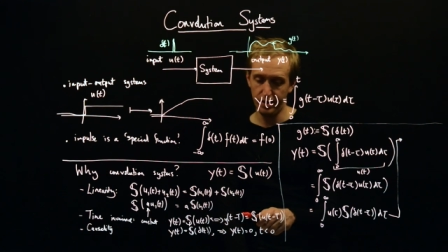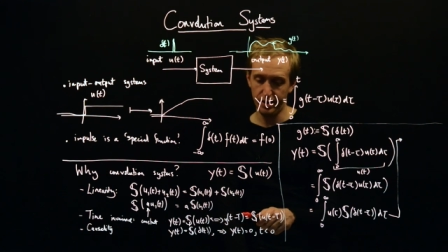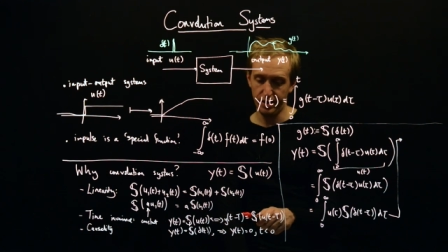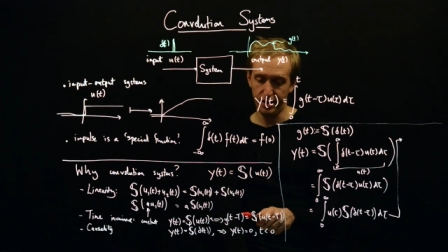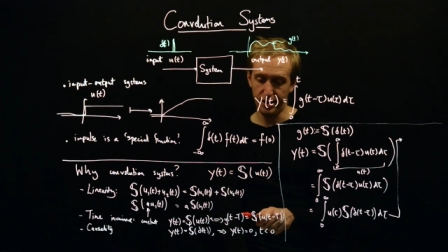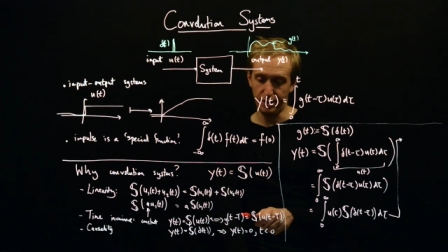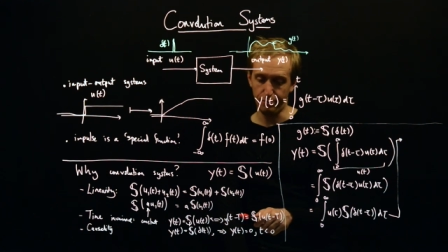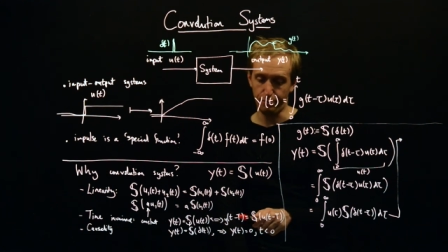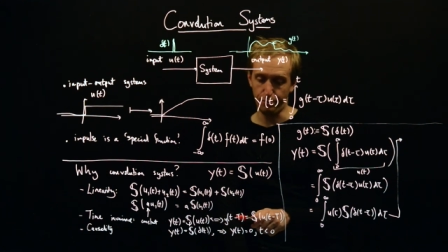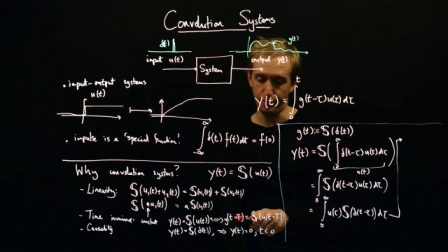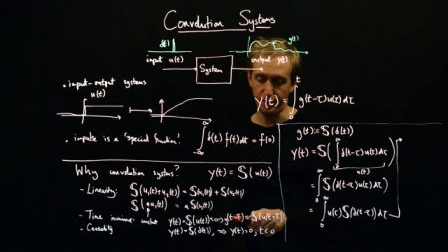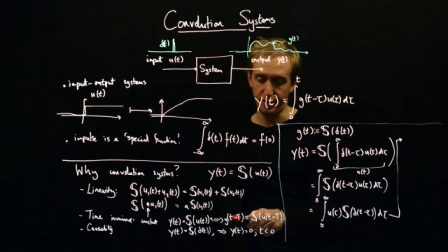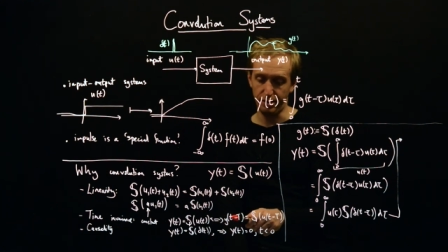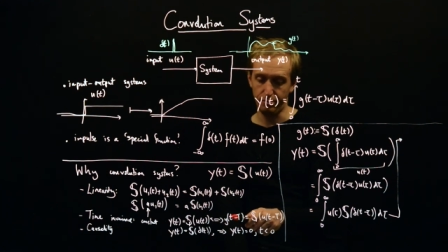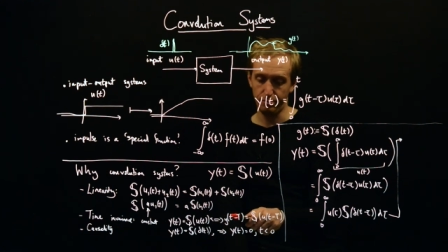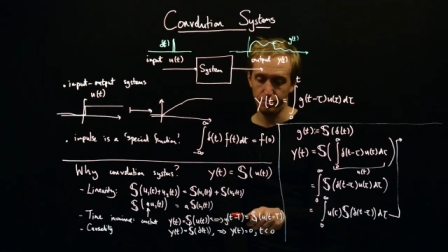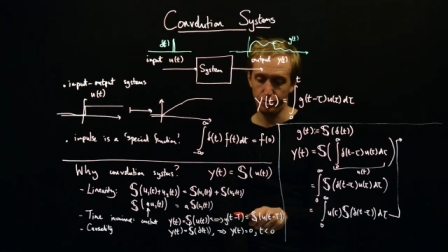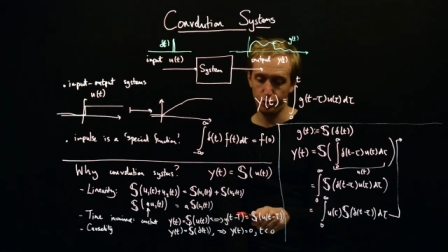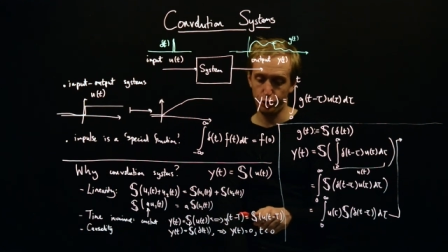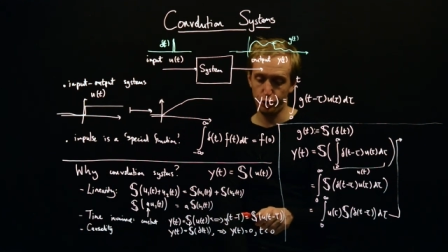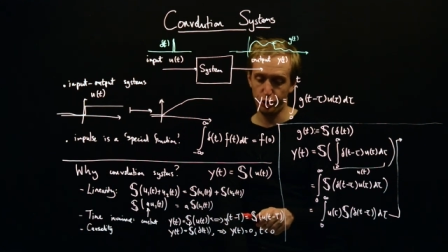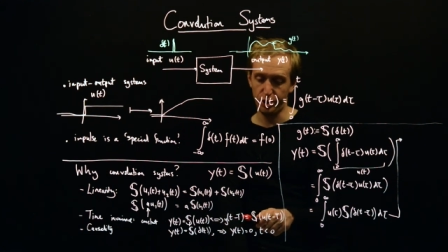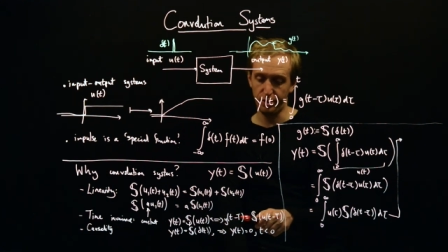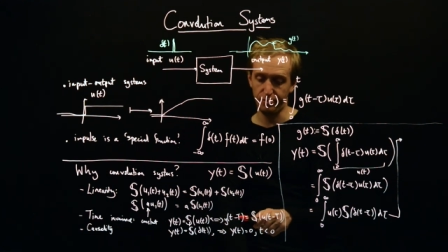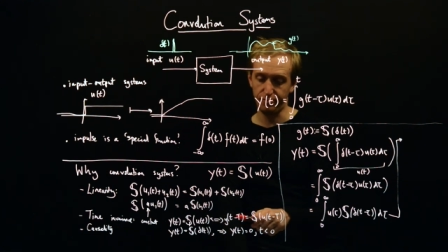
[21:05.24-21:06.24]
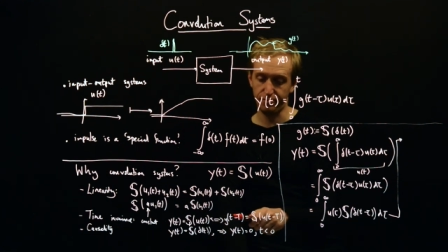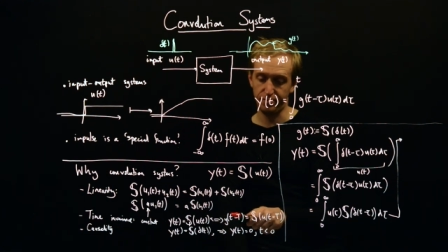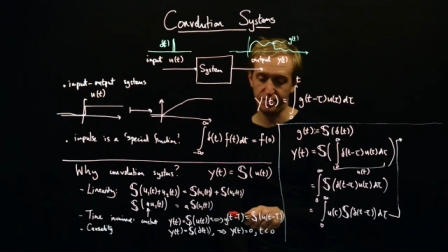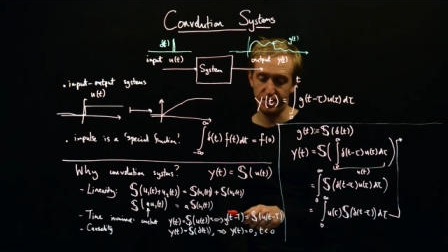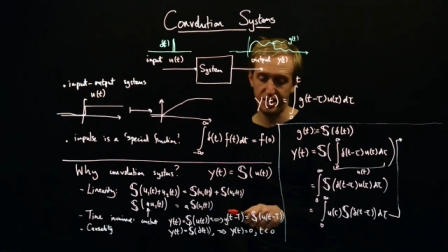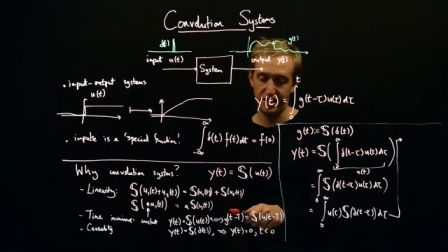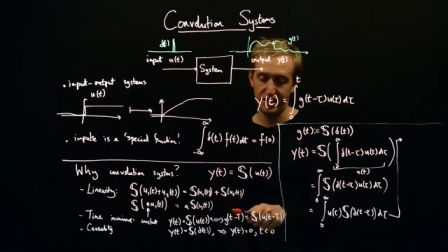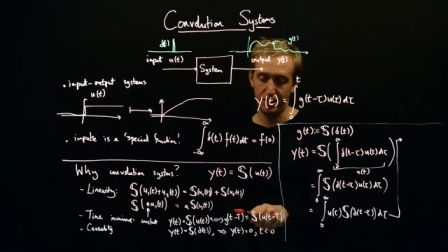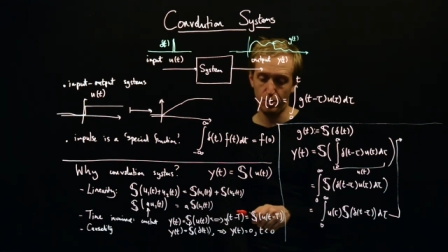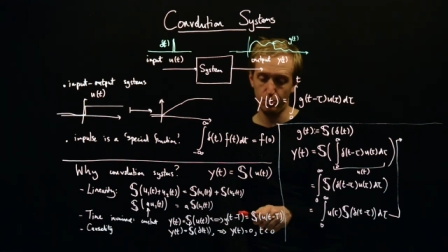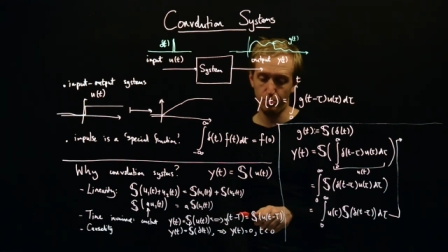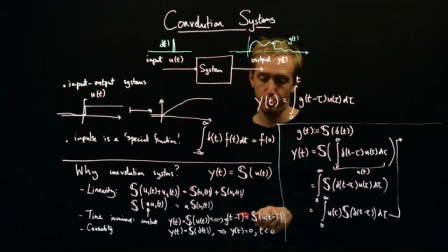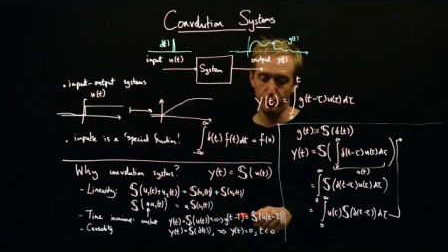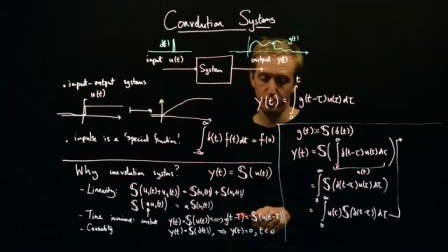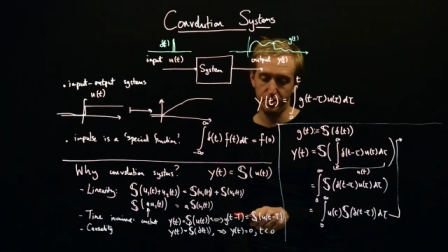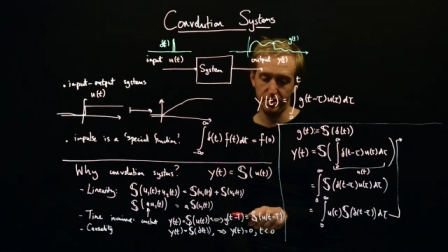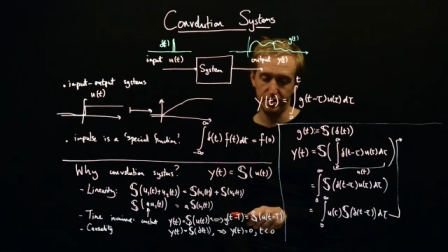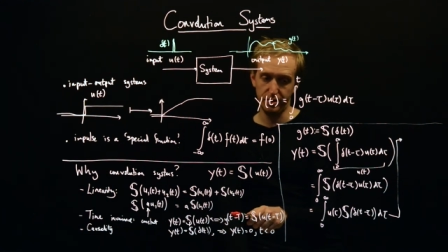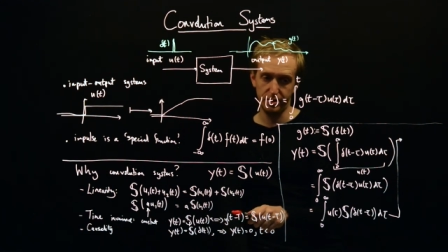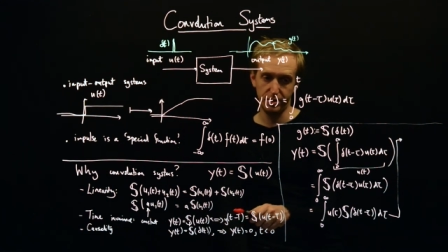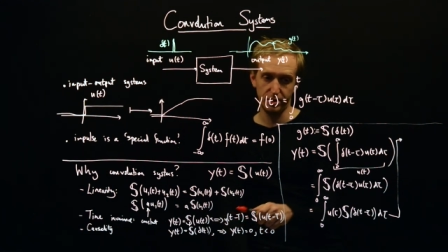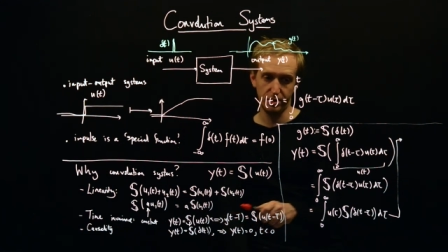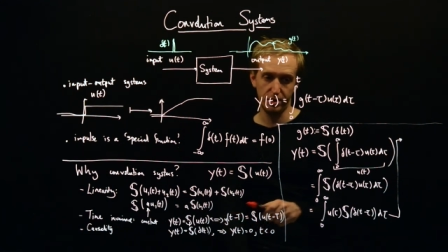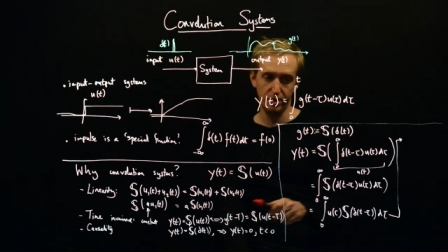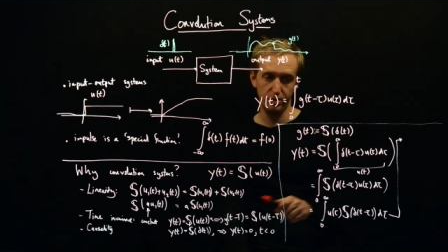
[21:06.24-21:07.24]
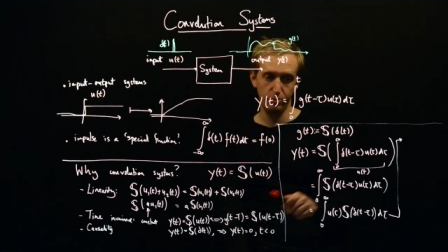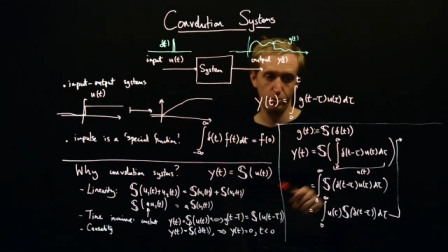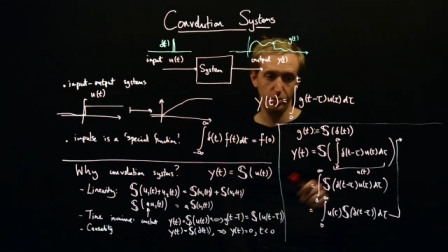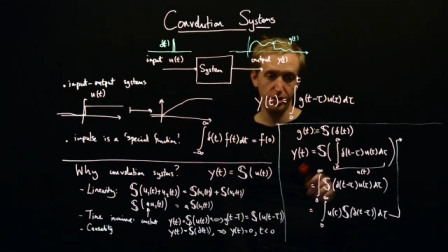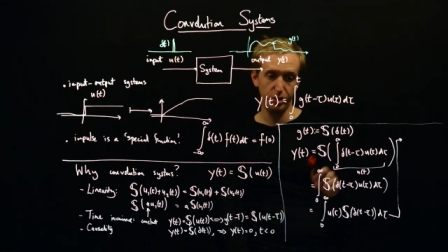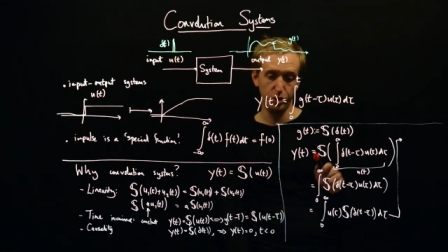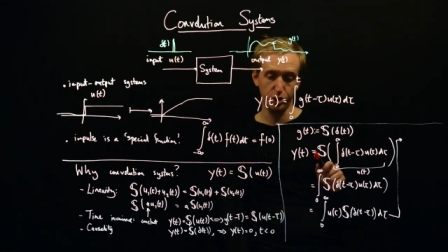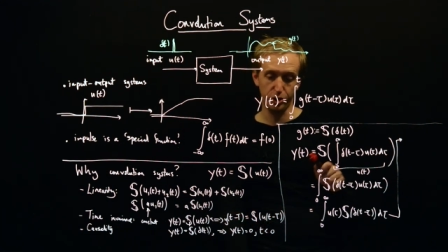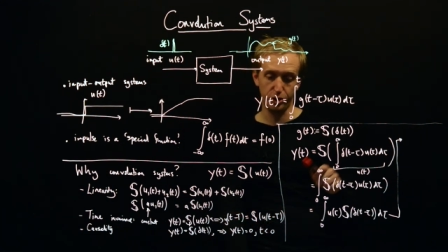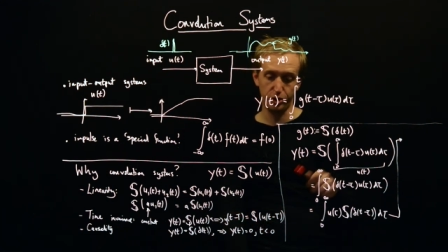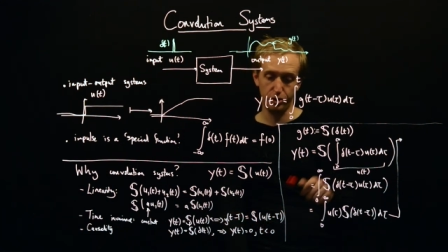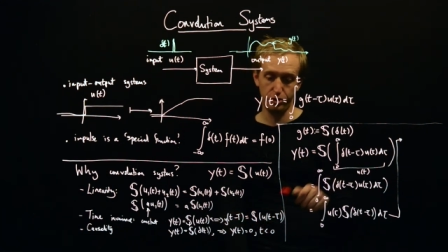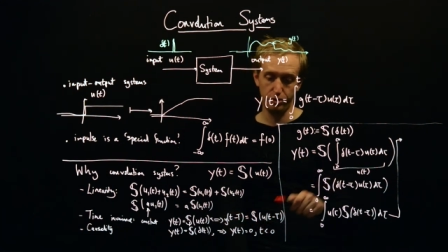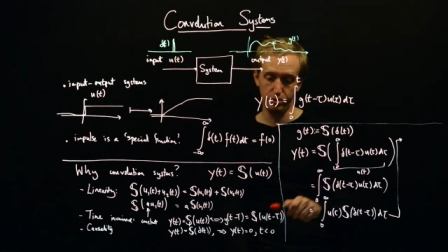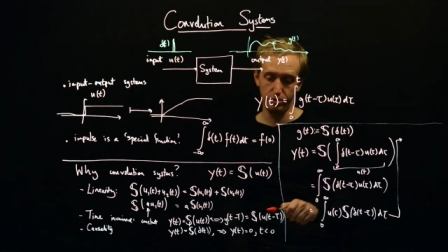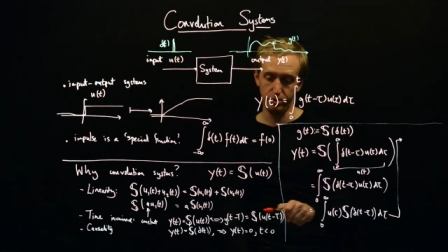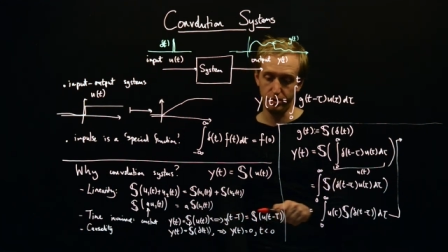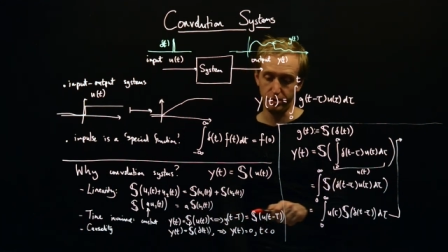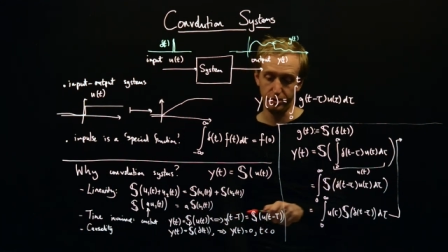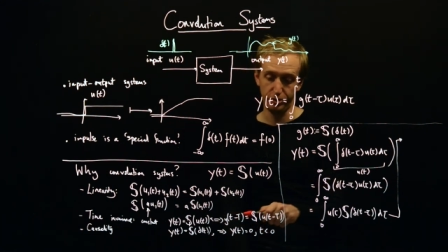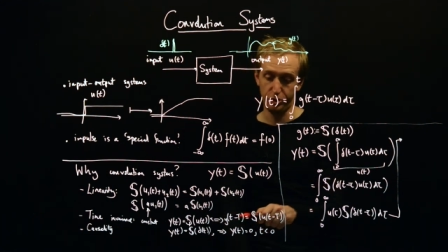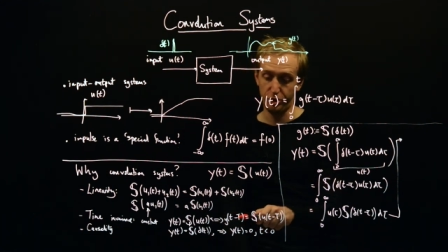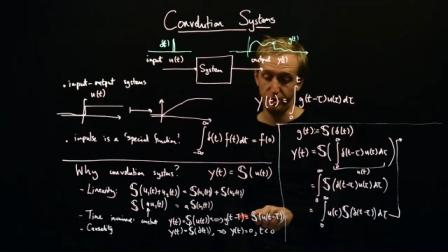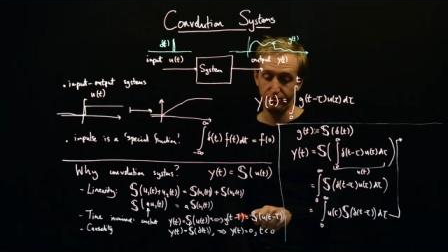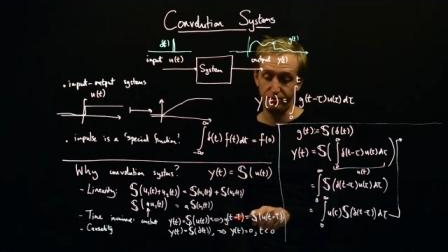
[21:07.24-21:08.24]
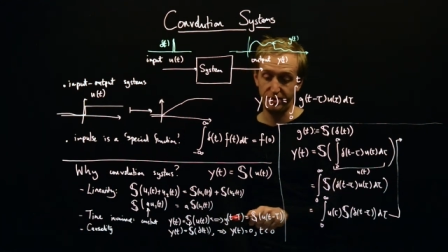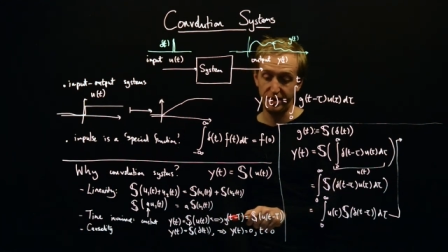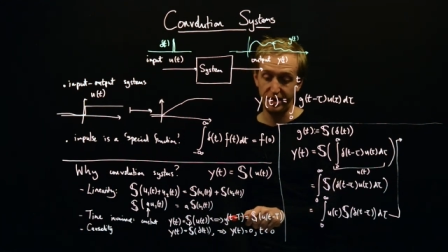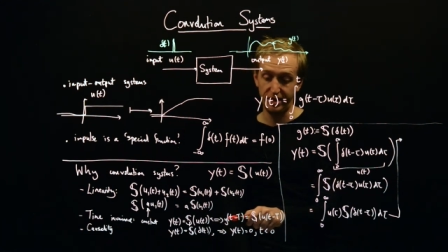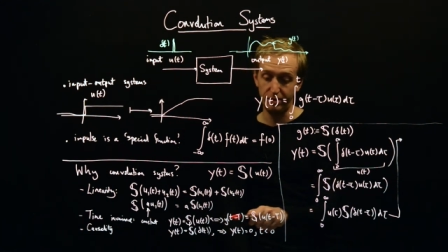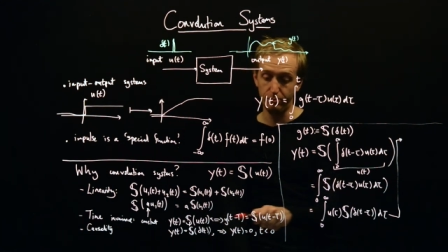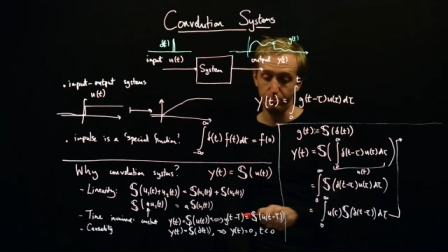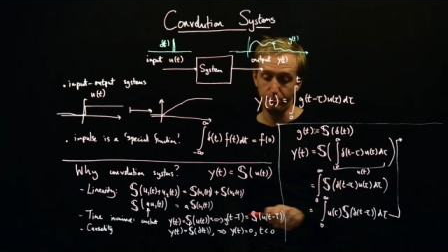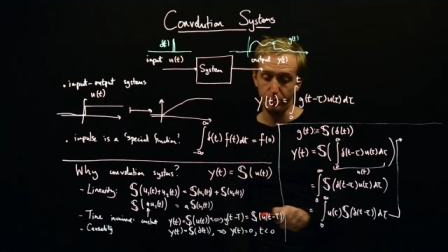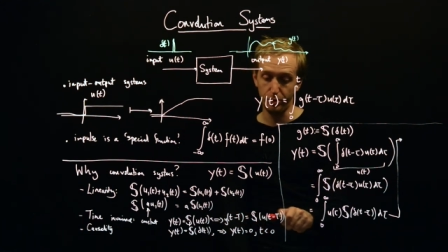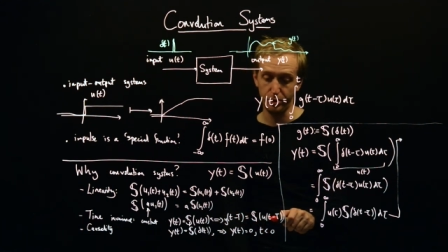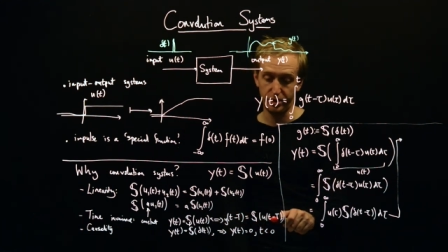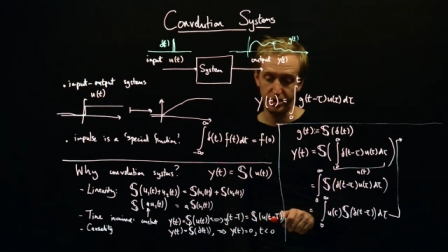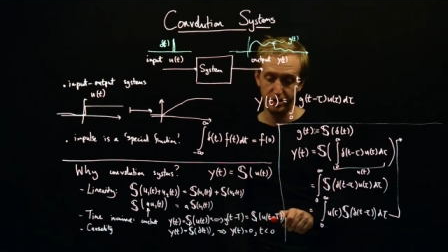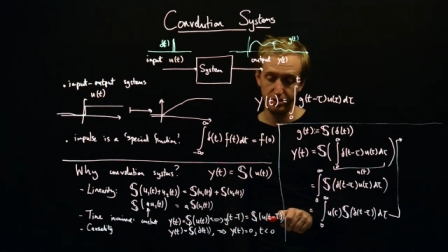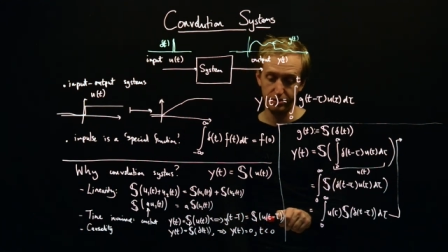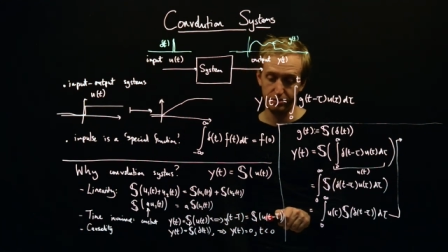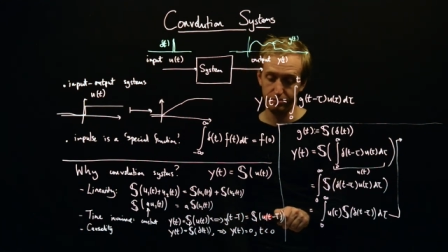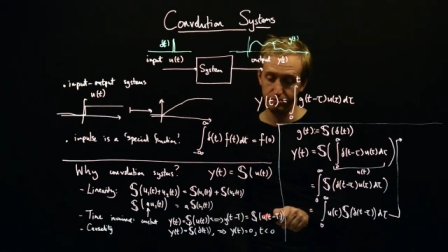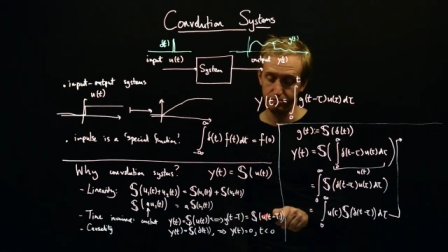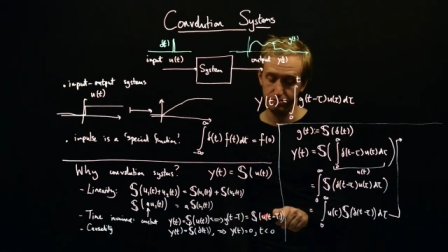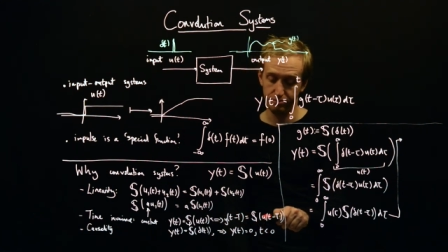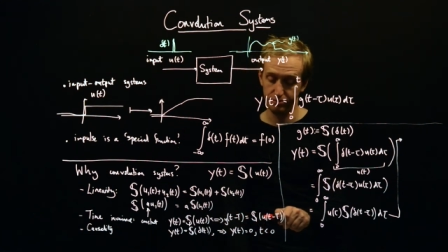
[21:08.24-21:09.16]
if we shift the output in time, we just uh, shift the input in,